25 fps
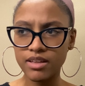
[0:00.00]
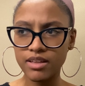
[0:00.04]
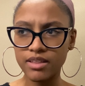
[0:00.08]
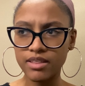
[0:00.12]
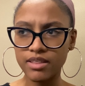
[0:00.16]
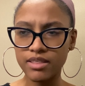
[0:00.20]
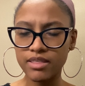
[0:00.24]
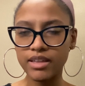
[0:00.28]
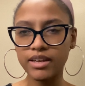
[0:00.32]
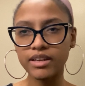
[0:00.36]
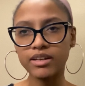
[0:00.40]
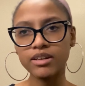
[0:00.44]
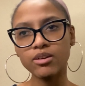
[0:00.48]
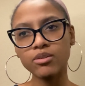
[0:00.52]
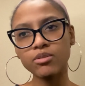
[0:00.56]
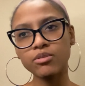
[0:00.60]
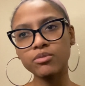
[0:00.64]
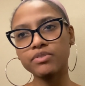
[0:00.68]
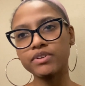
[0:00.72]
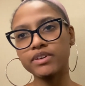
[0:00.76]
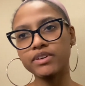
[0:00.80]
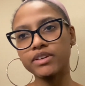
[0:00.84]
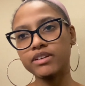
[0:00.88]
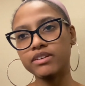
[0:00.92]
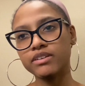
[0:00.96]
they don't
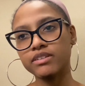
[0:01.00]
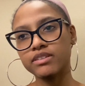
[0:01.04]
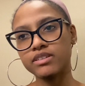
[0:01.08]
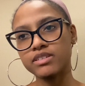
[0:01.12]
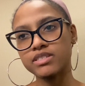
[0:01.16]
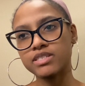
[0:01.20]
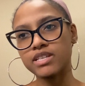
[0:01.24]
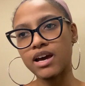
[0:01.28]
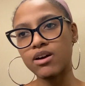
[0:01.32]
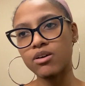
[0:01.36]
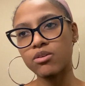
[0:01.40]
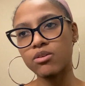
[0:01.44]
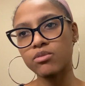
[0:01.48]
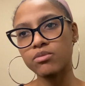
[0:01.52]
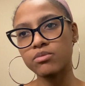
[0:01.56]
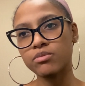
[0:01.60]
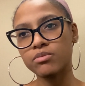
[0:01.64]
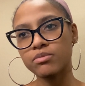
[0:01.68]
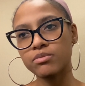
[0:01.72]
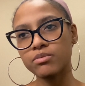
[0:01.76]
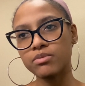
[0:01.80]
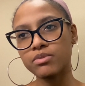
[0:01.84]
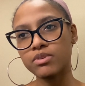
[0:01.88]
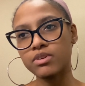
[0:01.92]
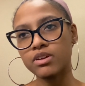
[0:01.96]
figure this out,
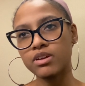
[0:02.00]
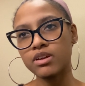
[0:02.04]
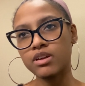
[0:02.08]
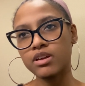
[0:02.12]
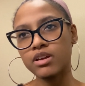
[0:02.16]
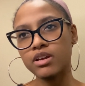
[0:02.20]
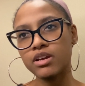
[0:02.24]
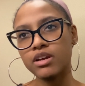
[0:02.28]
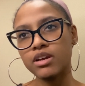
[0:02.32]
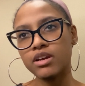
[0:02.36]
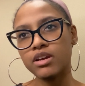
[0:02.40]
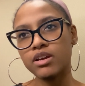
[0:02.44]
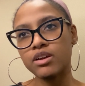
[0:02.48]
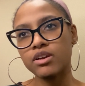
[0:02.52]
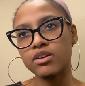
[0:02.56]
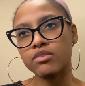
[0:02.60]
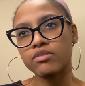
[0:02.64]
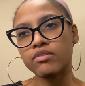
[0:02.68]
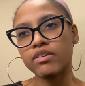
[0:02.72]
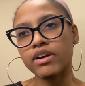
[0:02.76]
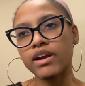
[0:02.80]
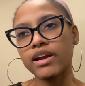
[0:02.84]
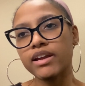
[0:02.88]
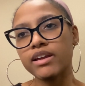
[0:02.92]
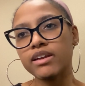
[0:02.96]

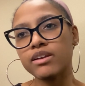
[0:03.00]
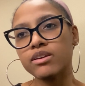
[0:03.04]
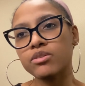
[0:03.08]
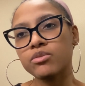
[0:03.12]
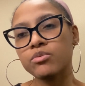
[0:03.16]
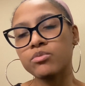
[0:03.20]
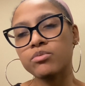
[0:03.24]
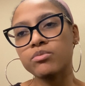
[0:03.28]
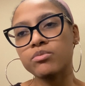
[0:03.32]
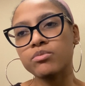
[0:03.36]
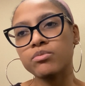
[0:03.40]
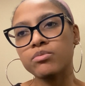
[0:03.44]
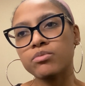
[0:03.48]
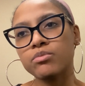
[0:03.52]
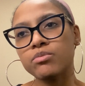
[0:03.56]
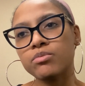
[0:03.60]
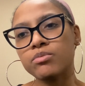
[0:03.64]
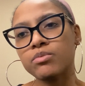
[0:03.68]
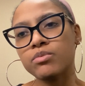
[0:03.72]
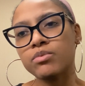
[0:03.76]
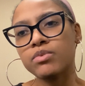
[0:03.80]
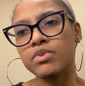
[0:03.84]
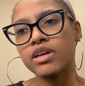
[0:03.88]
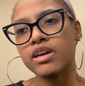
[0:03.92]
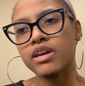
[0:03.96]
right?
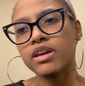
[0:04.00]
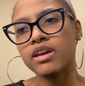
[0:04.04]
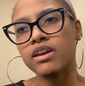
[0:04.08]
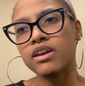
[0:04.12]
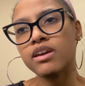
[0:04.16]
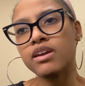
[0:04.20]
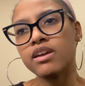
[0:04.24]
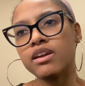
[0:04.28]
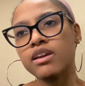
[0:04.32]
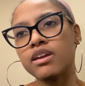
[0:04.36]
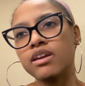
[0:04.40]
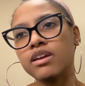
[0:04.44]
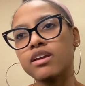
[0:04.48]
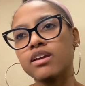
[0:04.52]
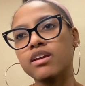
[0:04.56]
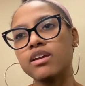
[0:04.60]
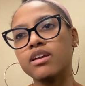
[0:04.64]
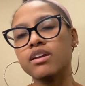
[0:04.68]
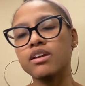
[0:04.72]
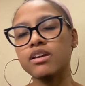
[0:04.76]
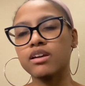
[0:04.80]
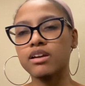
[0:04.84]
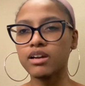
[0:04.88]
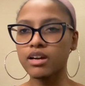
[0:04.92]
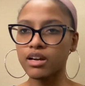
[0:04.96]
They
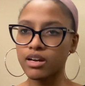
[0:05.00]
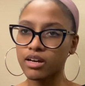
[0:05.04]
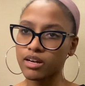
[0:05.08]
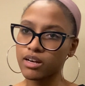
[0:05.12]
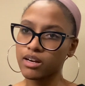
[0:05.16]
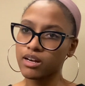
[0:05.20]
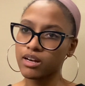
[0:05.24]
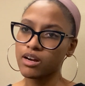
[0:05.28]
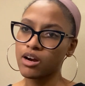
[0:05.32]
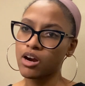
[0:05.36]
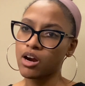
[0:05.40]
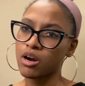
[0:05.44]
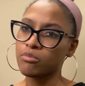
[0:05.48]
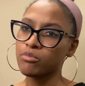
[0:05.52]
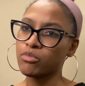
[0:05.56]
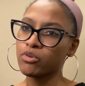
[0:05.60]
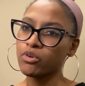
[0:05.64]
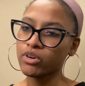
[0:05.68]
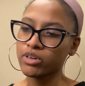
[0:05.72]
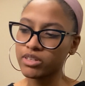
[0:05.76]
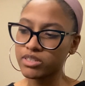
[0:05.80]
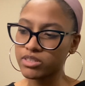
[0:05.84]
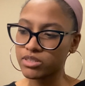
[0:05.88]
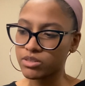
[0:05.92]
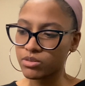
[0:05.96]
are
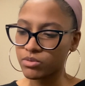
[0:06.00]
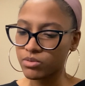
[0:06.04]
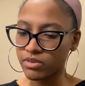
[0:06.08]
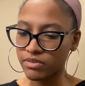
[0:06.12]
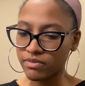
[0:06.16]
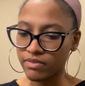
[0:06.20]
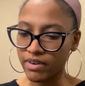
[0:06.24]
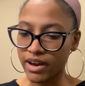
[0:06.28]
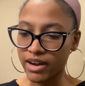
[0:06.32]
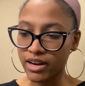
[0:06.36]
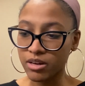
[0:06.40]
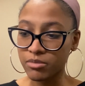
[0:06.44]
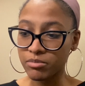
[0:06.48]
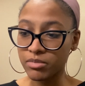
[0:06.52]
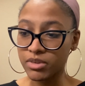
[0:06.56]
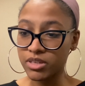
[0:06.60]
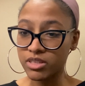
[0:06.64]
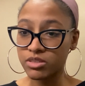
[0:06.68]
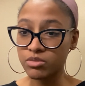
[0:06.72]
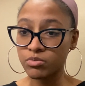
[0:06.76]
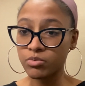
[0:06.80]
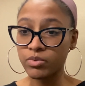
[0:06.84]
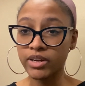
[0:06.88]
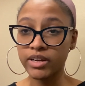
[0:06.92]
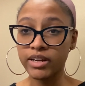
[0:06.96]
born into environments
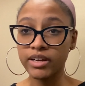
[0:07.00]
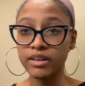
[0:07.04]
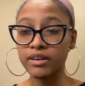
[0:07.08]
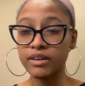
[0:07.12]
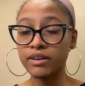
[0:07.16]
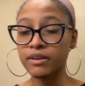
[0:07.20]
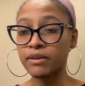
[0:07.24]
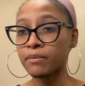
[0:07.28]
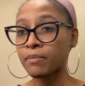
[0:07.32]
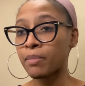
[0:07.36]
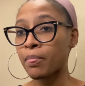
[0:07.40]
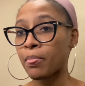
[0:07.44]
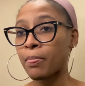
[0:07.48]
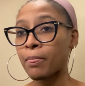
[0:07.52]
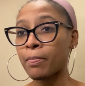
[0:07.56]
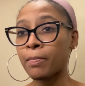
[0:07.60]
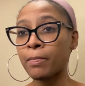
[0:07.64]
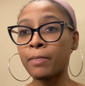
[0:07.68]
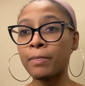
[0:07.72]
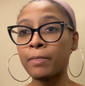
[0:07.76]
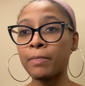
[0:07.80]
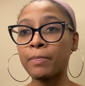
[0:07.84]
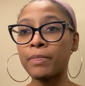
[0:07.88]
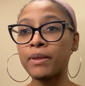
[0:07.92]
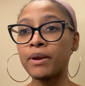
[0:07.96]
where
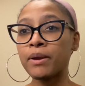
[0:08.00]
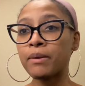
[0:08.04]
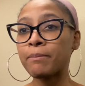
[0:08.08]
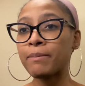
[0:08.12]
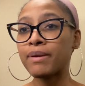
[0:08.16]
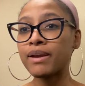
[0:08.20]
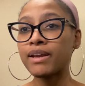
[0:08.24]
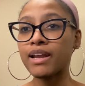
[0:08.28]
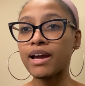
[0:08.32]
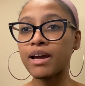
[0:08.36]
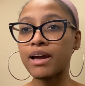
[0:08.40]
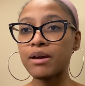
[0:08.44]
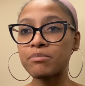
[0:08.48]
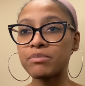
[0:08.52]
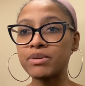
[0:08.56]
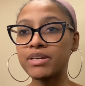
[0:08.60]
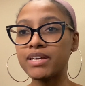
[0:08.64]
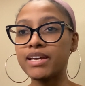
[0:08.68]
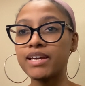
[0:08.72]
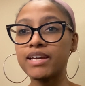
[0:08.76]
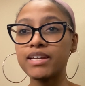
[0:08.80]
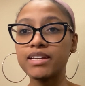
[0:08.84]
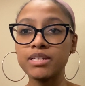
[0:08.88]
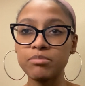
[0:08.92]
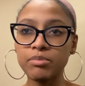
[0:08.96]
there may not be
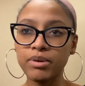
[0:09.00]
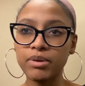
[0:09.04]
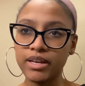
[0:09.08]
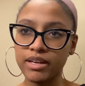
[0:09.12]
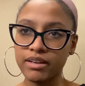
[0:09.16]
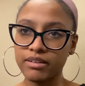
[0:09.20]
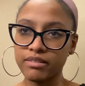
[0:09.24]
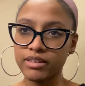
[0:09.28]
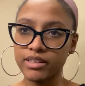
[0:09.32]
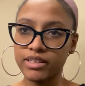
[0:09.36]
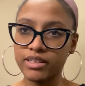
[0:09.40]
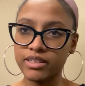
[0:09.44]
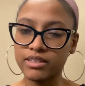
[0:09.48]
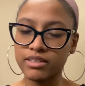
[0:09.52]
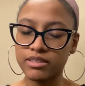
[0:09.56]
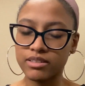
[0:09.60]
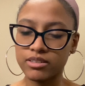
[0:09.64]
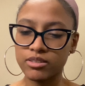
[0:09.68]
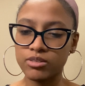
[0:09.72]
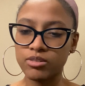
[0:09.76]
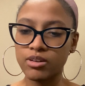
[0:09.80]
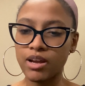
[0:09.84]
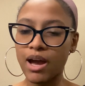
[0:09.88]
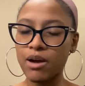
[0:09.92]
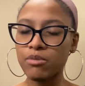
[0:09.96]
any parent.
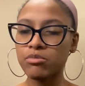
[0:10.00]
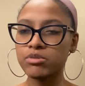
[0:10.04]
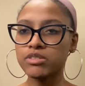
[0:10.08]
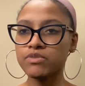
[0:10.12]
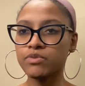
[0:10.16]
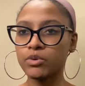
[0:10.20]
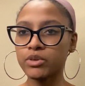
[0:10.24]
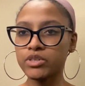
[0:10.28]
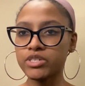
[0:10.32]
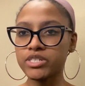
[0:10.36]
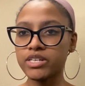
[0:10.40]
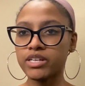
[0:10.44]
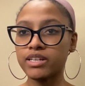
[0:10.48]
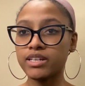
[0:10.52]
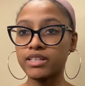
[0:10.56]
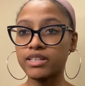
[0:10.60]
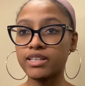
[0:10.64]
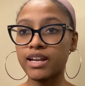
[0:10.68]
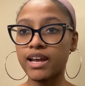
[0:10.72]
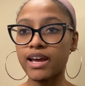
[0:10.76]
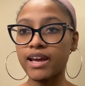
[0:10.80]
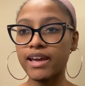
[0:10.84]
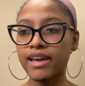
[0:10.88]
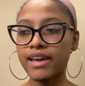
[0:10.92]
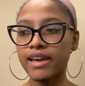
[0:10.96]
I was fortunate that
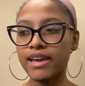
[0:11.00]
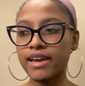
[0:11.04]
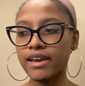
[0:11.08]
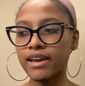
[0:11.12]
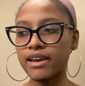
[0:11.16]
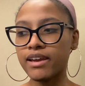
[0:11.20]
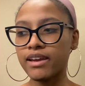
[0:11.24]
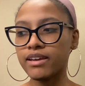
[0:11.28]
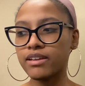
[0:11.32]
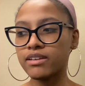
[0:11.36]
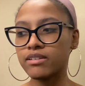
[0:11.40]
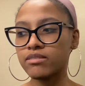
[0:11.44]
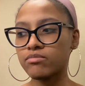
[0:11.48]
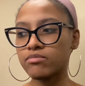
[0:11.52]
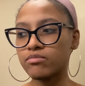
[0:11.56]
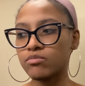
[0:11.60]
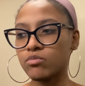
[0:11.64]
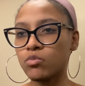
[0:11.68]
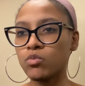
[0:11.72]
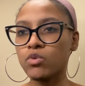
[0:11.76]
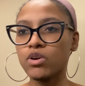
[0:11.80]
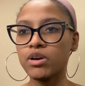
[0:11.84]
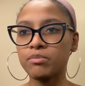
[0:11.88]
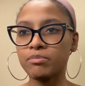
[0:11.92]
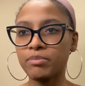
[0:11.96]
I had
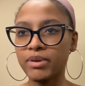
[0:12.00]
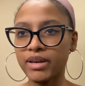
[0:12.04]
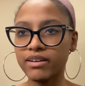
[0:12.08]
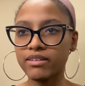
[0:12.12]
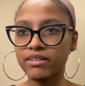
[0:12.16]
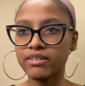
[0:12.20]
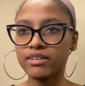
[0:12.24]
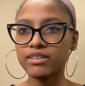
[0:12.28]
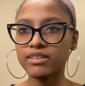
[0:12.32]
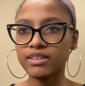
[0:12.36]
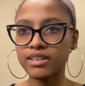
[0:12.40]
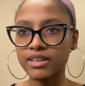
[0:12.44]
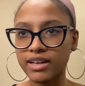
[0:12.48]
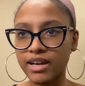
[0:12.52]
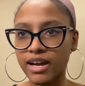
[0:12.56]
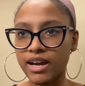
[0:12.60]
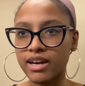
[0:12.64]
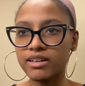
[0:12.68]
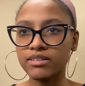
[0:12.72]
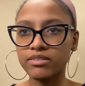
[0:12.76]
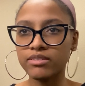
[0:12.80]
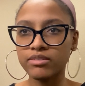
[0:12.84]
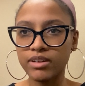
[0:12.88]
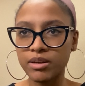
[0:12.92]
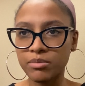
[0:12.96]
one parent that kind
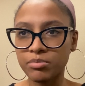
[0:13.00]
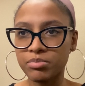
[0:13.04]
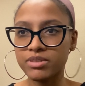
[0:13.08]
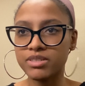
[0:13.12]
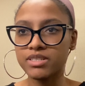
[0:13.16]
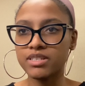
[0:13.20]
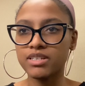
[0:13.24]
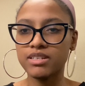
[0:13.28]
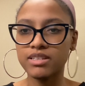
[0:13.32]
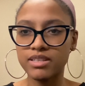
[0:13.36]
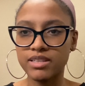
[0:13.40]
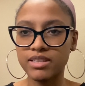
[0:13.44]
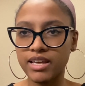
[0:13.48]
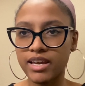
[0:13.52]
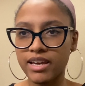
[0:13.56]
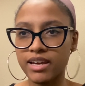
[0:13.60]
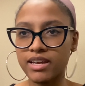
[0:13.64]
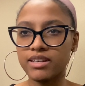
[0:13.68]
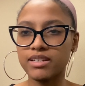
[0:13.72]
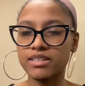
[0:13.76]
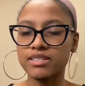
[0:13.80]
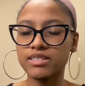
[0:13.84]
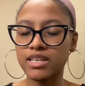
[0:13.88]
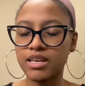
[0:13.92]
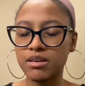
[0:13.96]
of represented that and
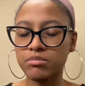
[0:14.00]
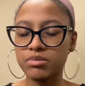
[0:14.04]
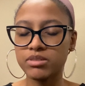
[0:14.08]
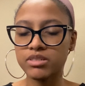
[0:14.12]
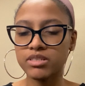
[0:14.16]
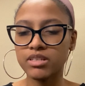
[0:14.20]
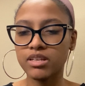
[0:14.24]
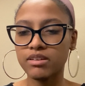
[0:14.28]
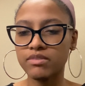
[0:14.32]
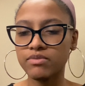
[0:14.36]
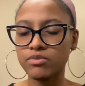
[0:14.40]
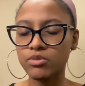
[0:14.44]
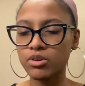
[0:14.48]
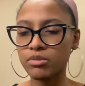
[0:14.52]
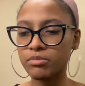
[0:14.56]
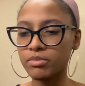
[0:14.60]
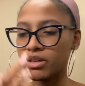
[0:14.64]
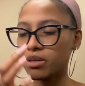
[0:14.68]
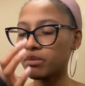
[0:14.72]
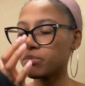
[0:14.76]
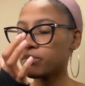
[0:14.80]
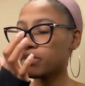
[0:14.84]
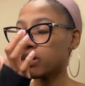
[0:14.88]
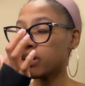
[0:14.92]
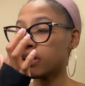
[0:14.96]
established that for me,
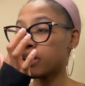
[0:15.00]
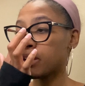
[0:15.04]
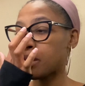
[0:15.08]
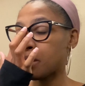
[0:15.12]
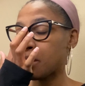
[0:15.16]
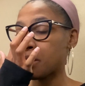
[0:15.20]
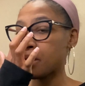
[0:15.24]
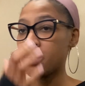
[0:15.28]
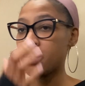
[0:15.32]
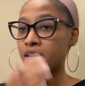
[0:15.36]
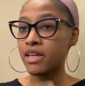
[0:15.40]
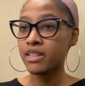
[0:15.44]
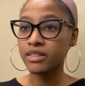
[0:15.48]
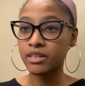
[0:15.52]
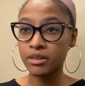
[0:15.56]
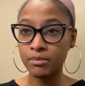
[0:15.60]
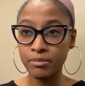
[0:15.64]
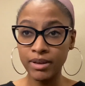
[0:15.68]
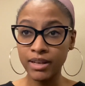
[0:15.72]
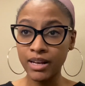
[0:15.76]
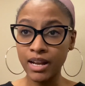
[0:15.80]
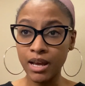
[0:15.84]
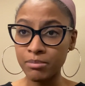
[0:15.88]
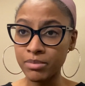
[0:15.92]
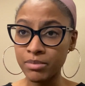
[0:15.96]
but there may
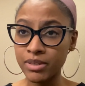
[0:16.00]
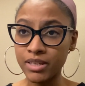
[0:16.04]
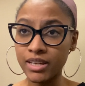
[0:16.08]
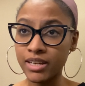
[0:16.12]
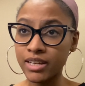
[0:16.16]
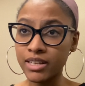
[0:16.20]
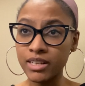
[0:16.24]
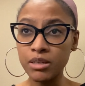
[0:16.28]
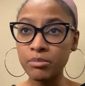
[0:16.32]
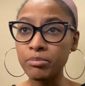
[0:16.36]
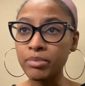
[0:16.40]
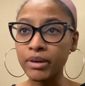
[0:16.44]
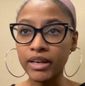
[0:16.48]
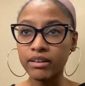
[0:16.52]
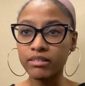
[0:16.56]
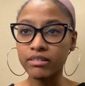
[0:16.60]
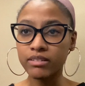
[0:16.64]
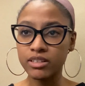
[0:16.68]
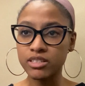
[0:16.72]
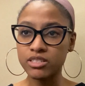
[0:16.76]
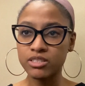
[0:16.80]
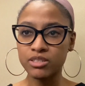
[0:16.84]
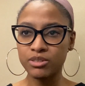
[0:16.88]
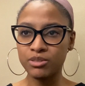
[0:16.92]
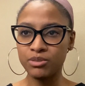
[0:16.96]
not be any
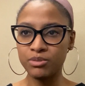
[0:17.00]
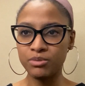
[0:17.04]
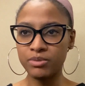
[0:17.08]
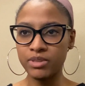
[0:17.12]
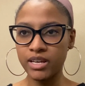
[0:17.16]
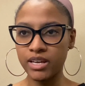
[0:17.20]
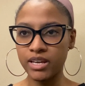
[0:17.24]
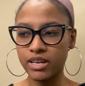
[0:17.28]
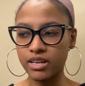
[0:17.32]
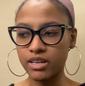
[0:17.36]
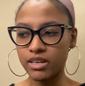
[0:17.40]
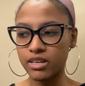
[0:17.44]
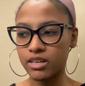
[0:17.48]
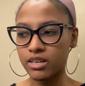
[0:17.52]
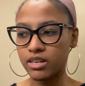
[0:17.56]
parent to do that.